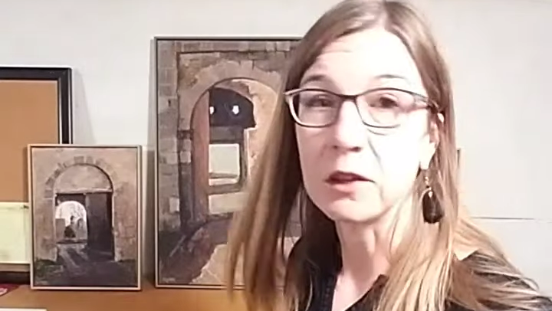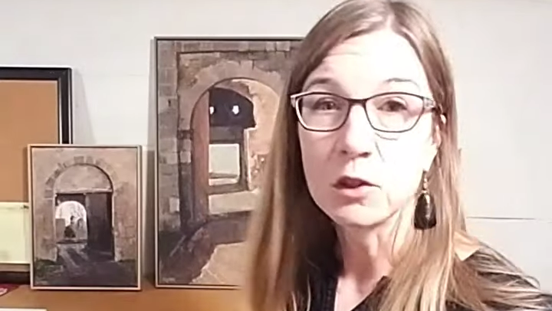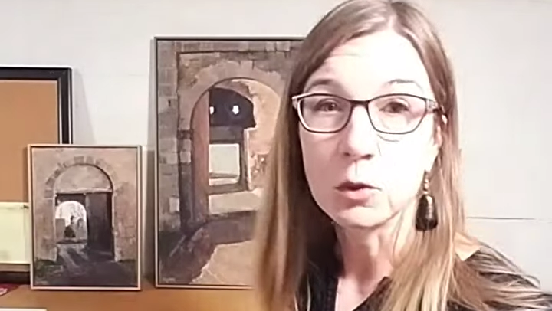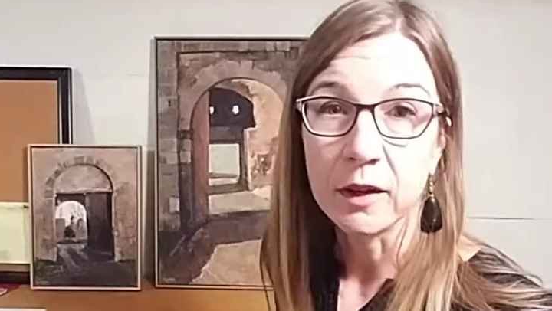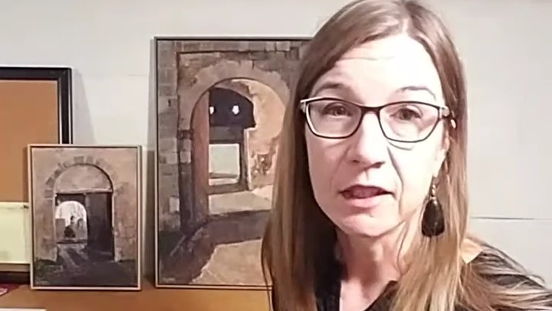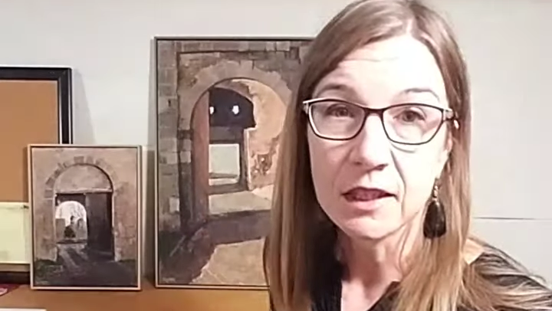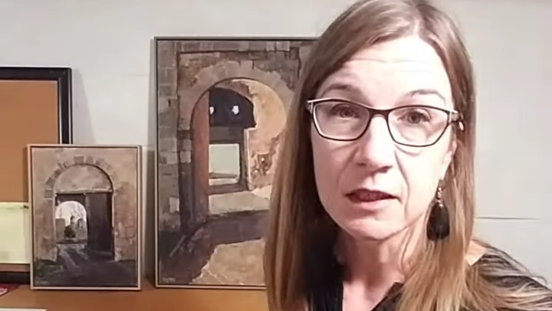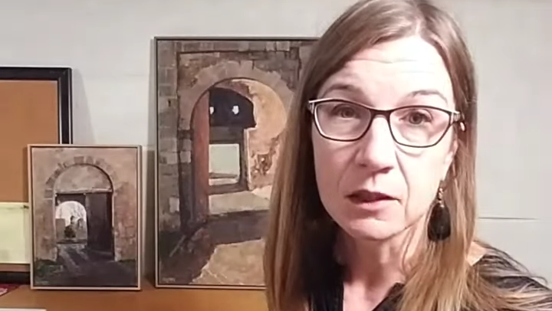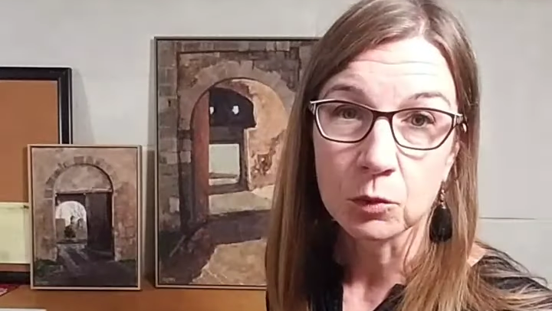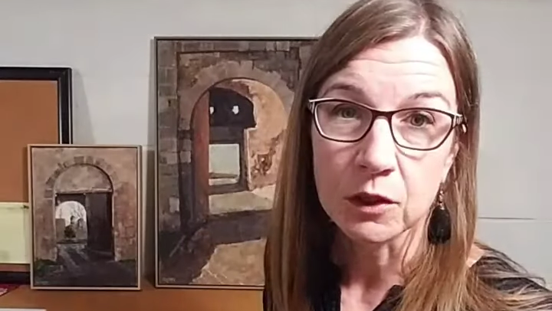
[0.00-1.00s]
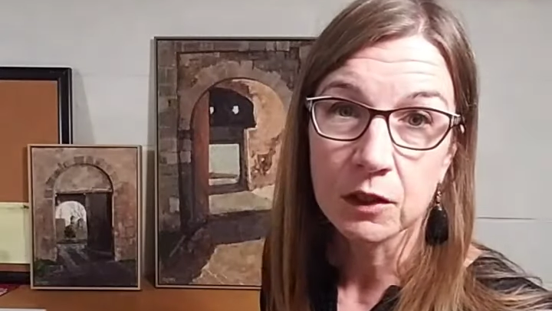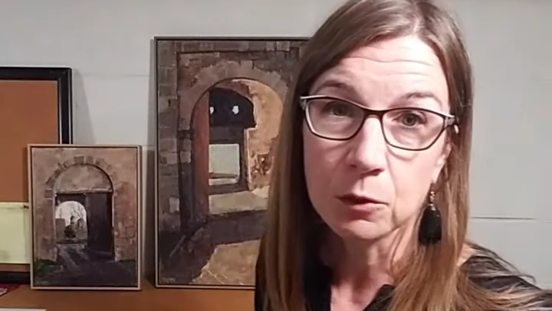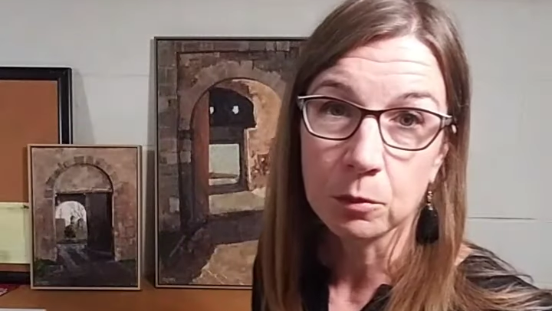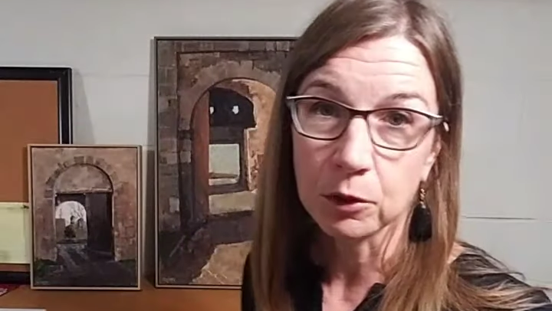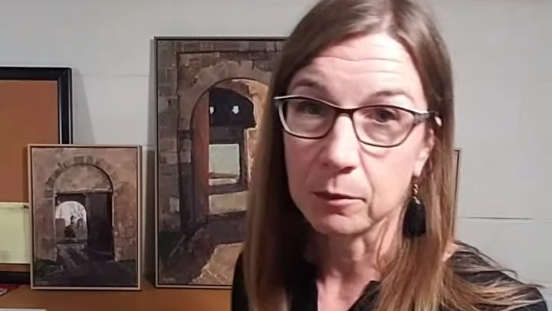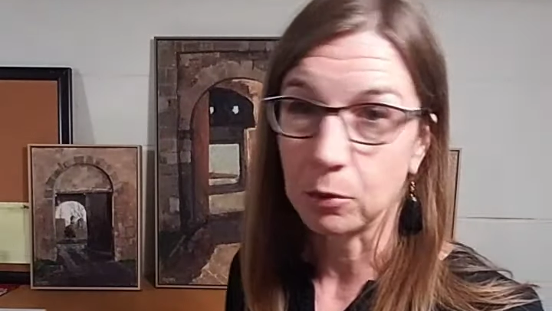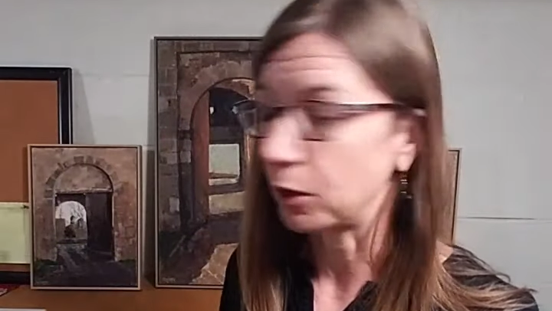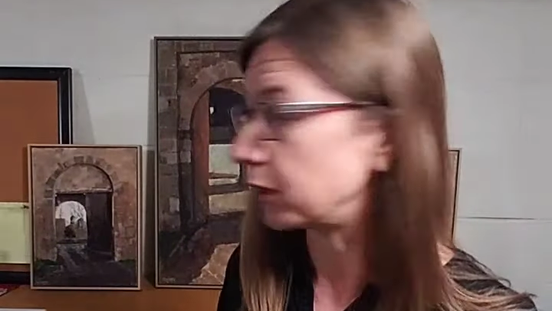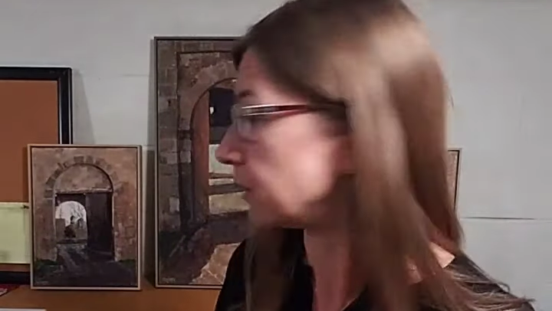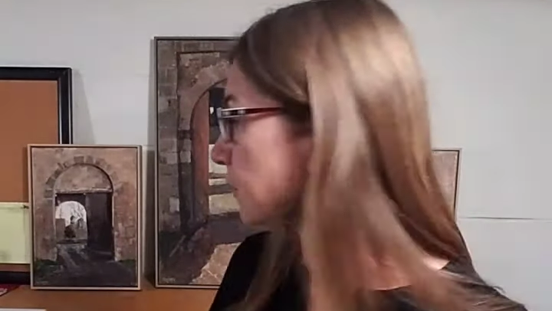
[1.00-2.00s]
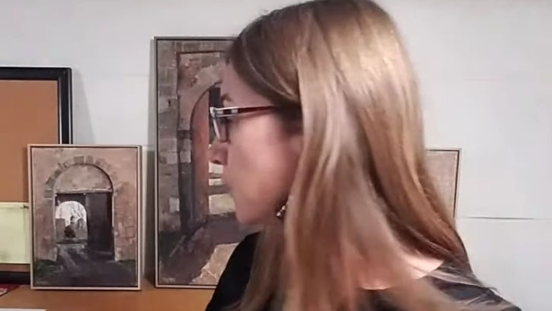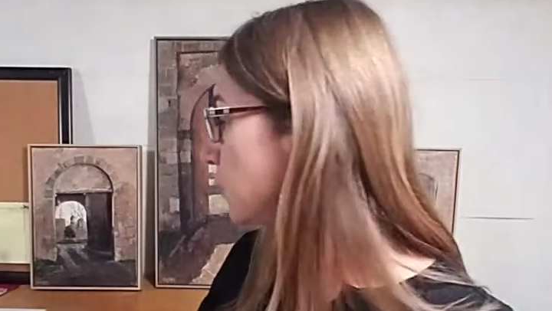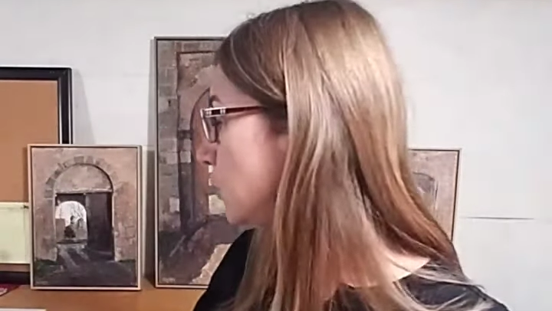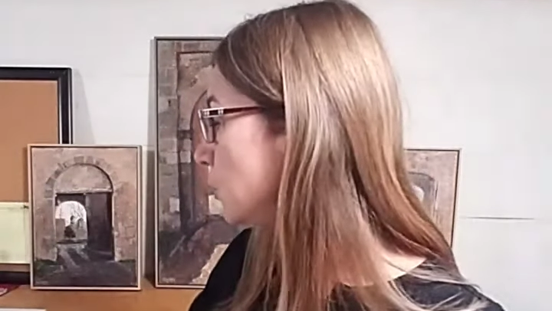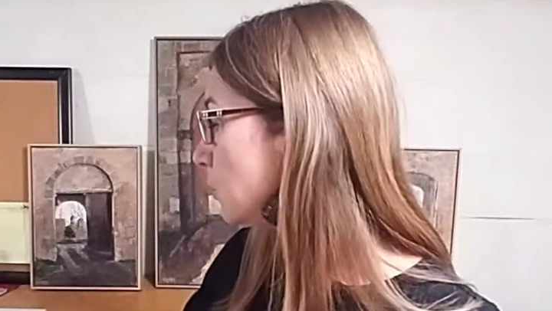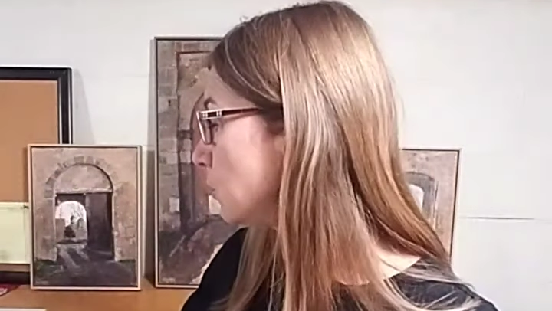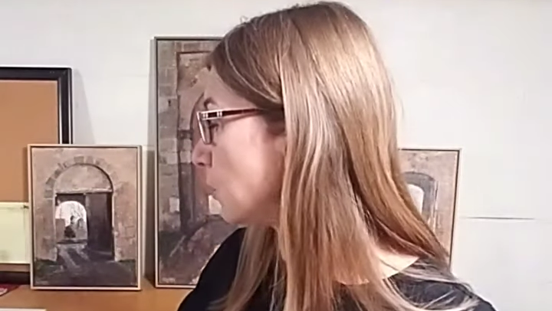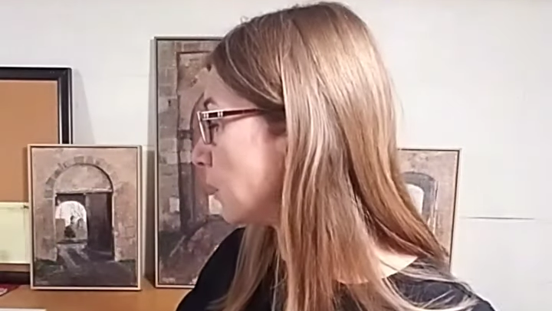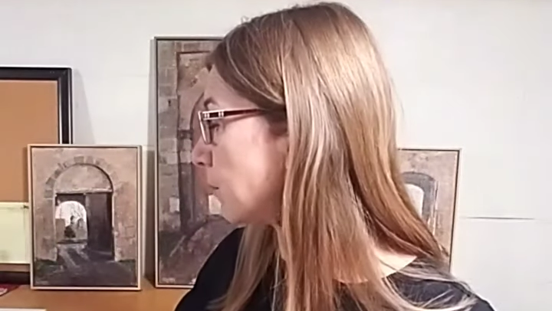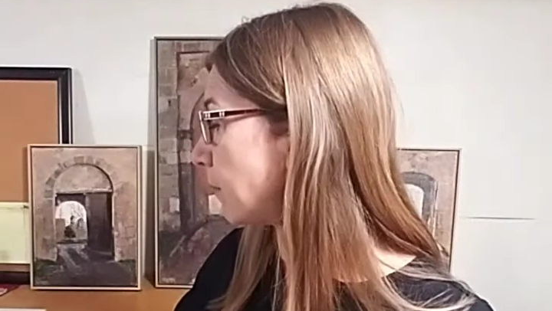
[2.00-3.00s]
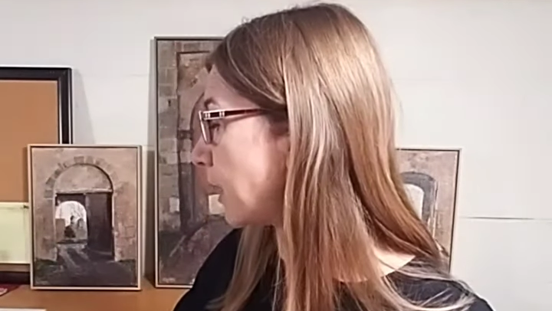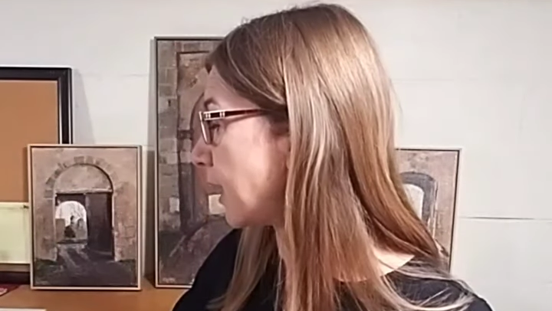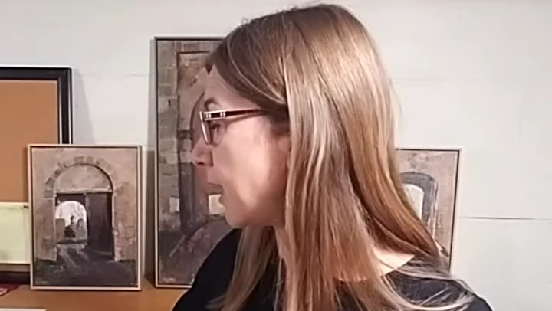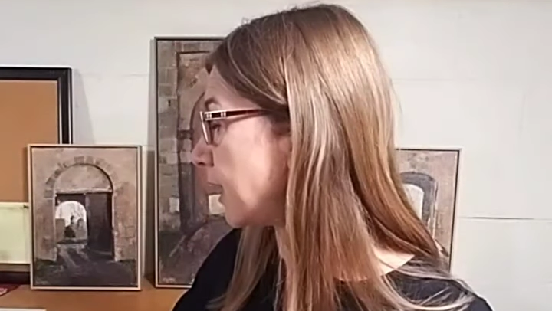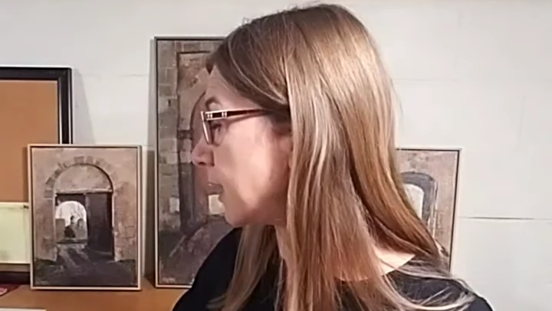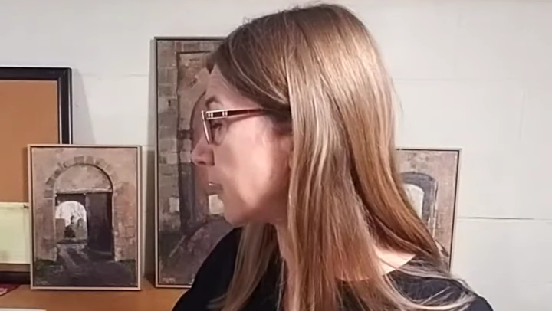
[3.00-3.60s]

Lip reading: 20s, was super important to my